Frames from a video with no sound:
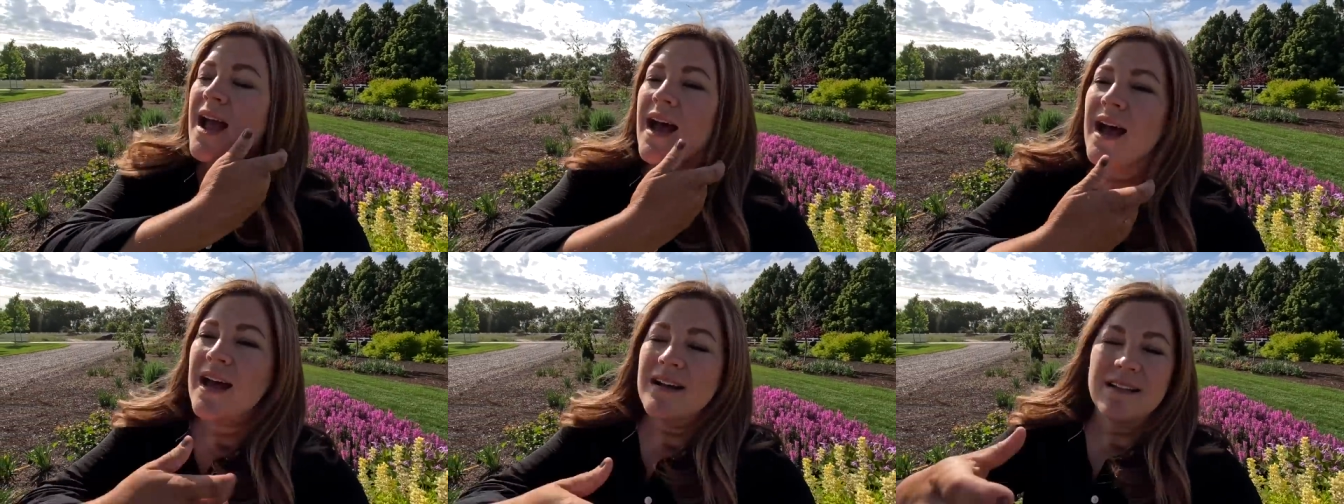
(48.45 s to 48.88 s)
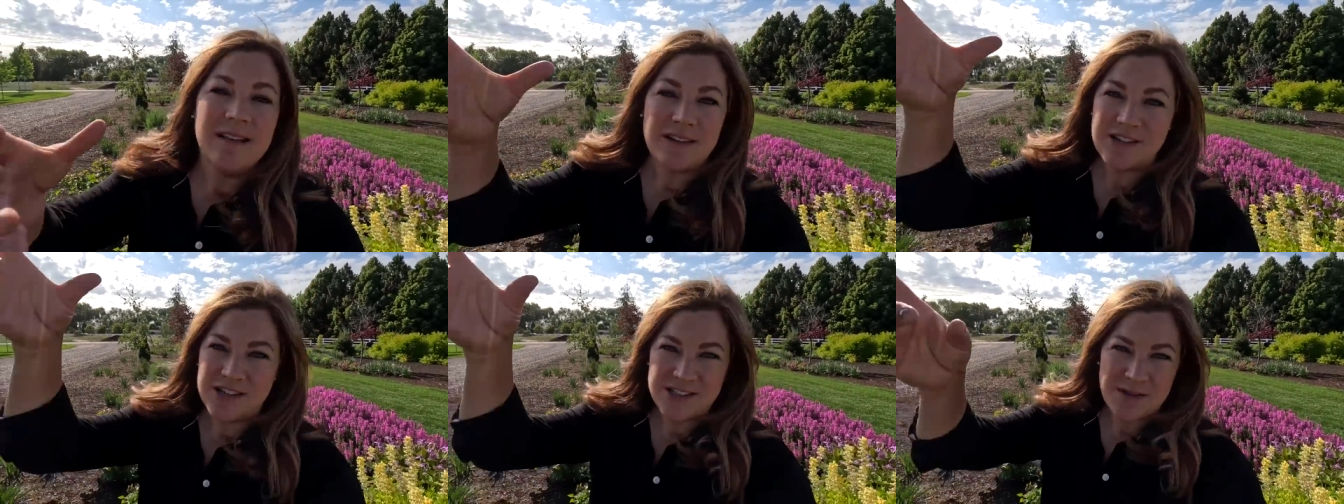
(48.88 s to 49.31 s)
And
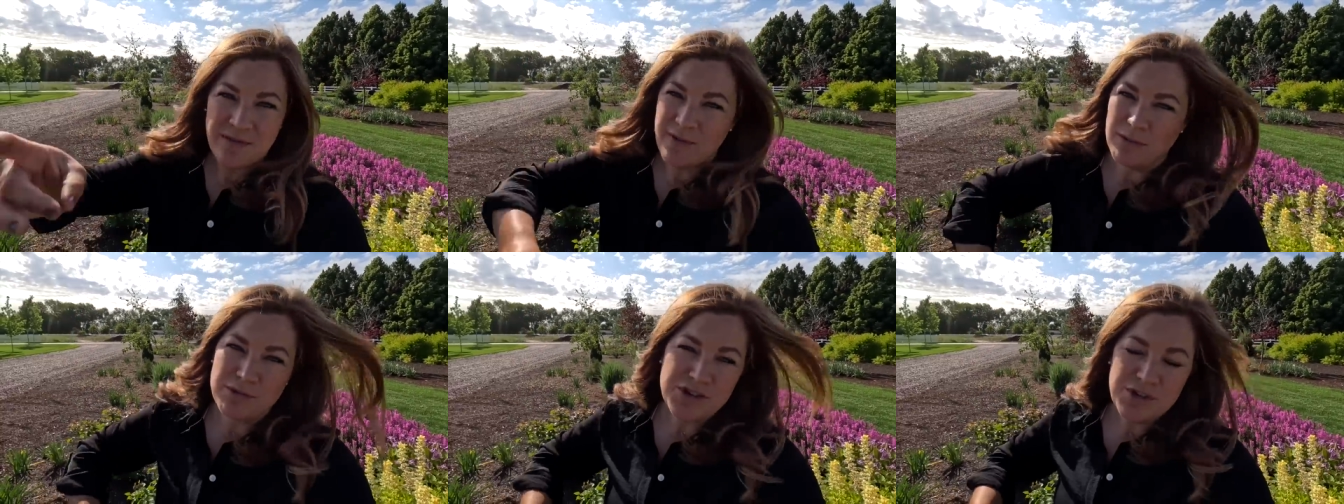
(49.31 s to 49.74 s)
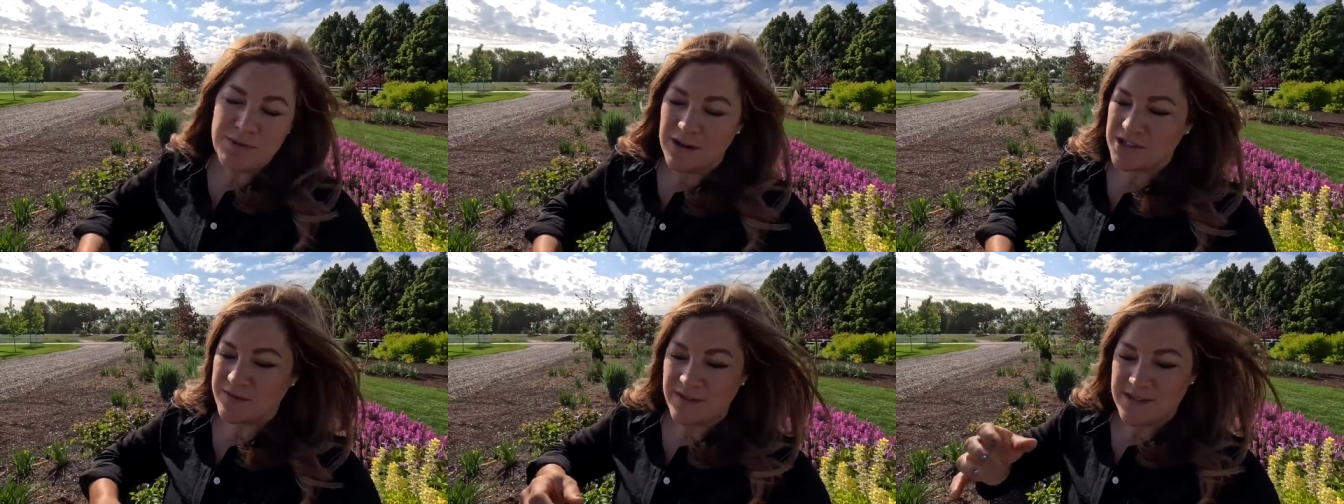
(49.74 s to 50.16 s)
they just formed too
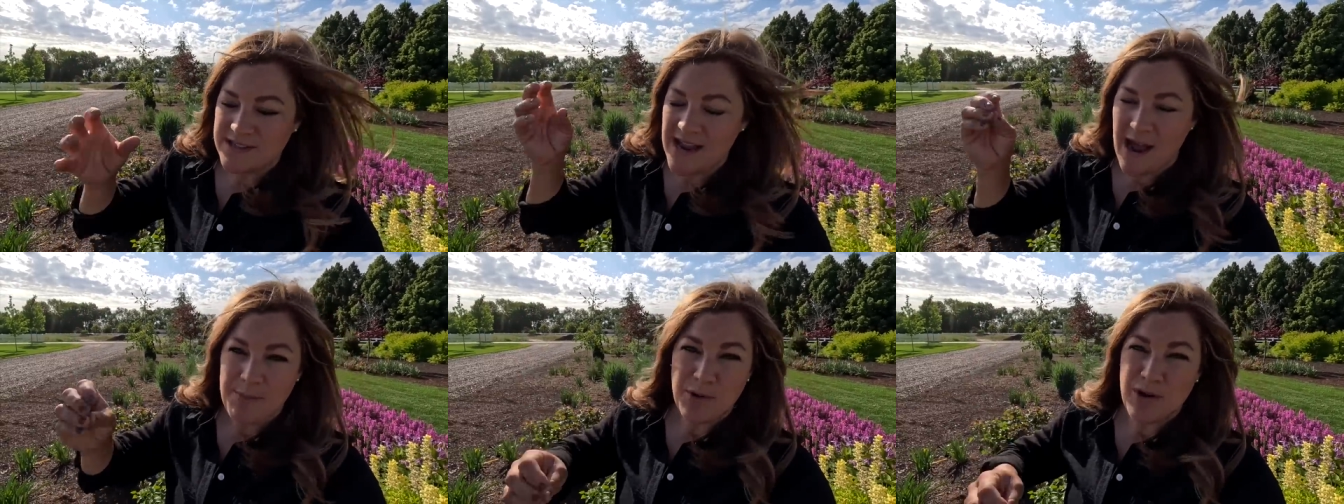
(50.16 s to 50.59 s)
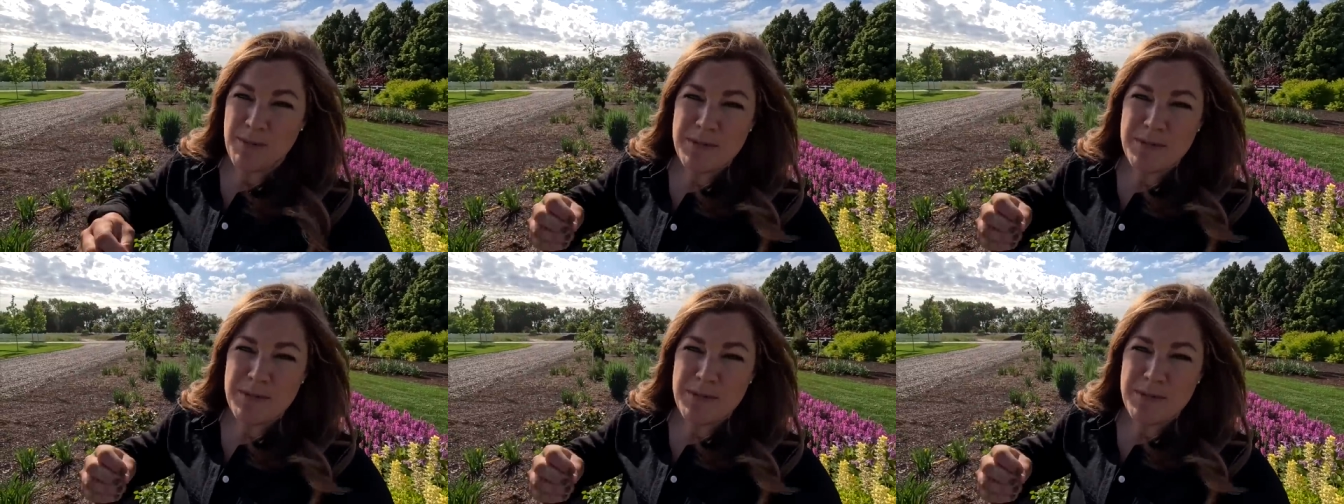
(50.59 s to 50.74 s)
much of a taproot.